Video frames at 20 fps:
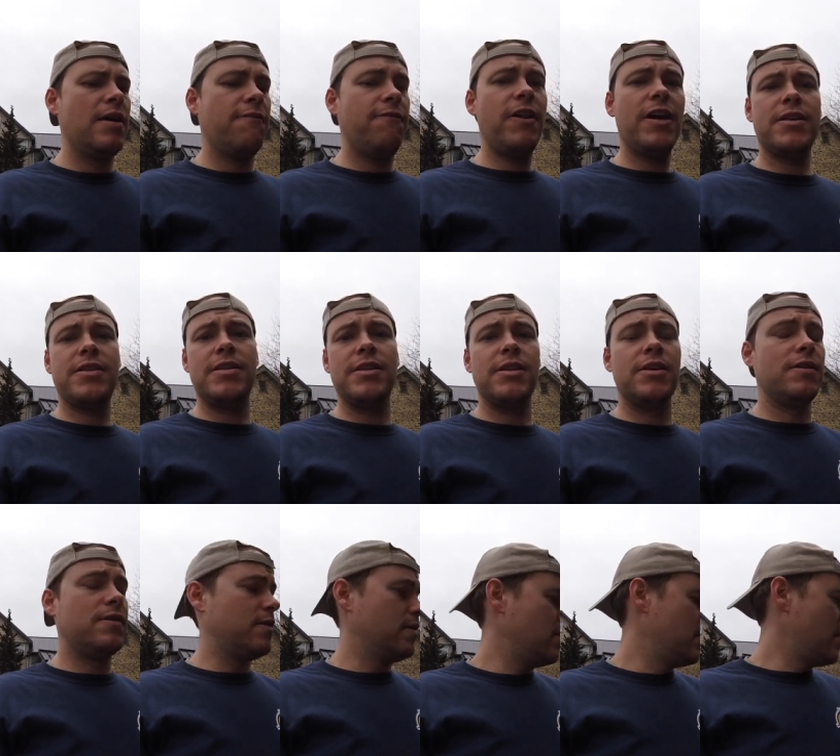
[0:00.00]
Flex
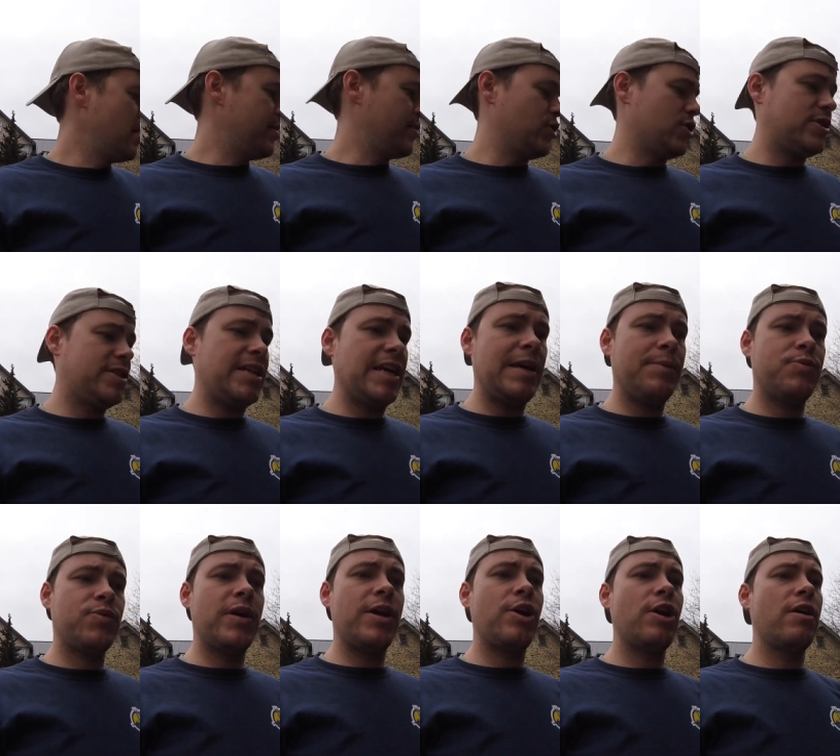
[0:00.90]
Seal, and just
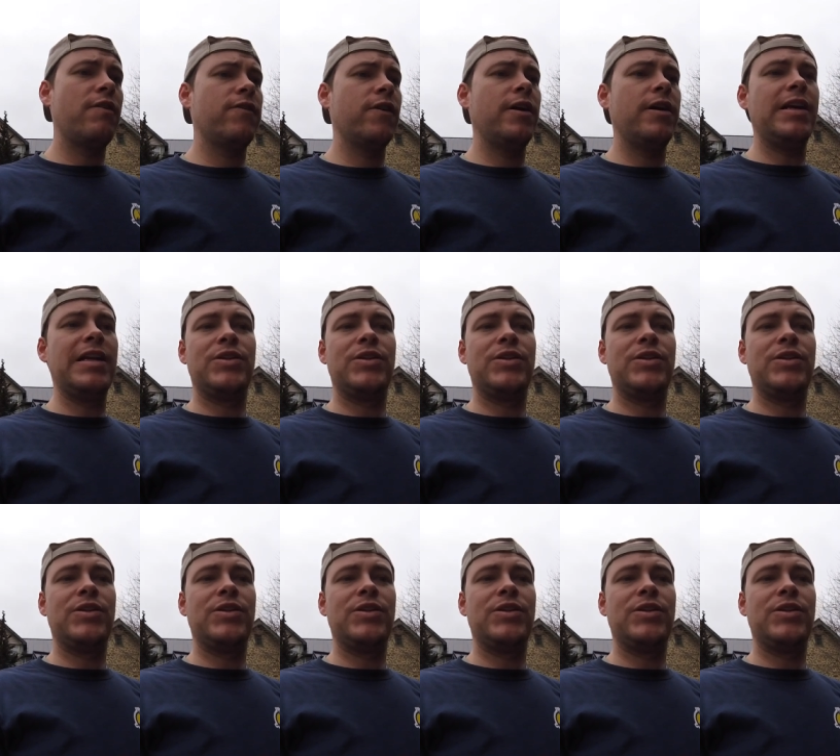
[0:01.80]
tapes right over it.